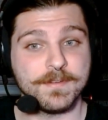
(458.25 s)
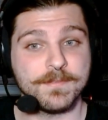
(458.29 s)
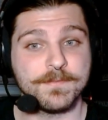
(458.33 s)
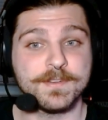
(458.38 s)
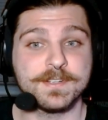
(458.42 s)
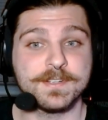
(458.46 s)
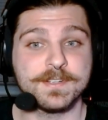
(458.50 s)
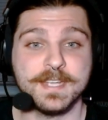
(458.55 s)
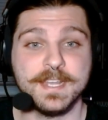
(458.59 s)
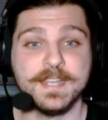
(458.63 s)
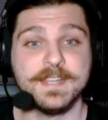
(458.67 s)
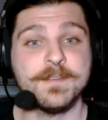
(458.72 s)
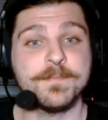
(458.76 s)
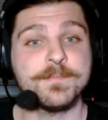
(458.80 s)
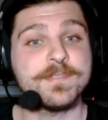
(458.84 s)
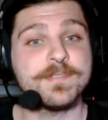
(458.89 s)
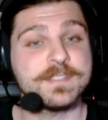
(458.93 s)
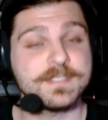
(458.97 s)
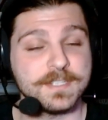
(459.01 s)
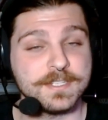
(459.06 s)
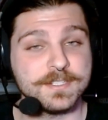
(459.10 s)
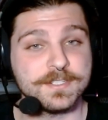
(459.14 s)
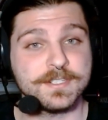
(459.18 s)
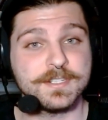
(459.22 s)
For sake of
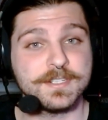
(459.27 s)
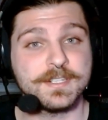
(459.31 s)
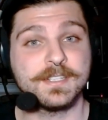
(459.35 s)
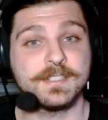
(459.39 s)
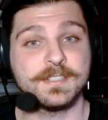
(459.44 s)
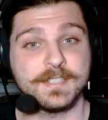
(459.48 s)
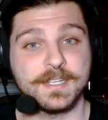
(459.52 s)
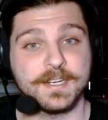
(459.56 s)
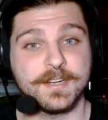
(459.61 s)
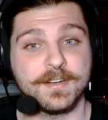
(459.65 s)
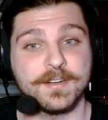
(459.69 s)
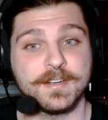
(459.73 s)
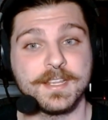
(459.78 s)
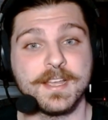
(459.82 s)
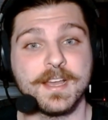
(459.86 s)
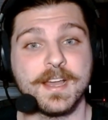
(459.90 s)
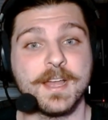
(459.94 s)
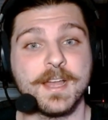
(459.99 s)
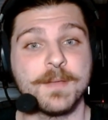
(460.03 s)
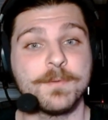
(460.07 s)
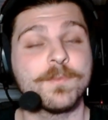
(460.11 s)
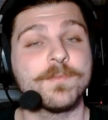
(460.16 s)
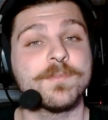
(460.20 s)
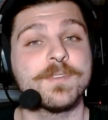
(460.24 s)
precision and clarity,
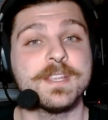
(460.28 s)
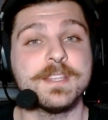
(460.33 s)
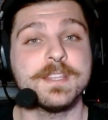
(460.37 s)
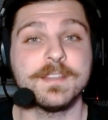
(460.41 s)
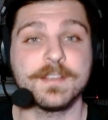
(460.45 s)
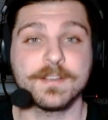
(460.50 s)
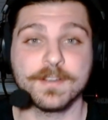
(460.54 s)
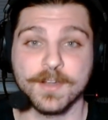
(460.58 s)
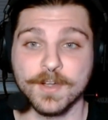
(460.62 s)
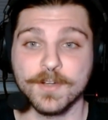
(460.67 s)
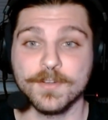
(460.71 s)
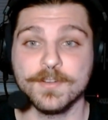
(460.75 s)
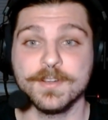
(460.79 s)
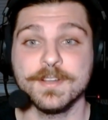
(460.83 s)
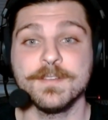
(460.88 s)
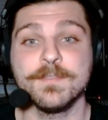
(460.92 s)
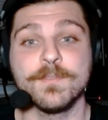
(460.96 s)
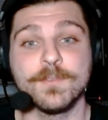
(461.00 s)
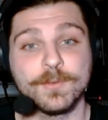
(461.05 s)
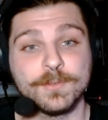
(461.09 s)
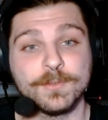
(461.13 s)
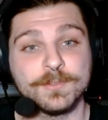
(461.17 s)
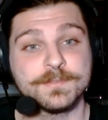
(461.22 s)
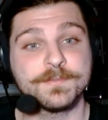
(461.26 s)
I will read the current
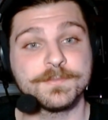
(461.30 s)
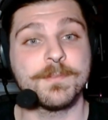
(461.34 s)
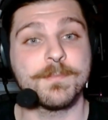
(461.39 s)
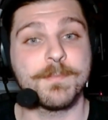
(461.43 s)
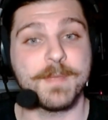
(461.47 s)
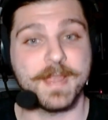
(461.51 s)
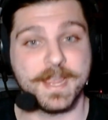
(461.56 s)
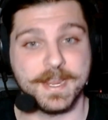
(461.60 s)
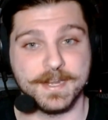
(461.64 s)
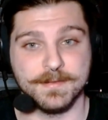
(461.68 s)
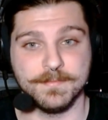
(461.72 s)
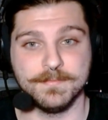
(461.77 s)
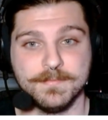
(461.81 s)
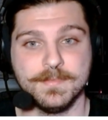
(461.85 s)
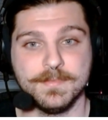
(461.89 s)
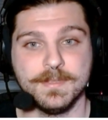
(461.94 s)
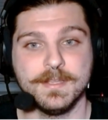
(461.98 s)
rules verbatim.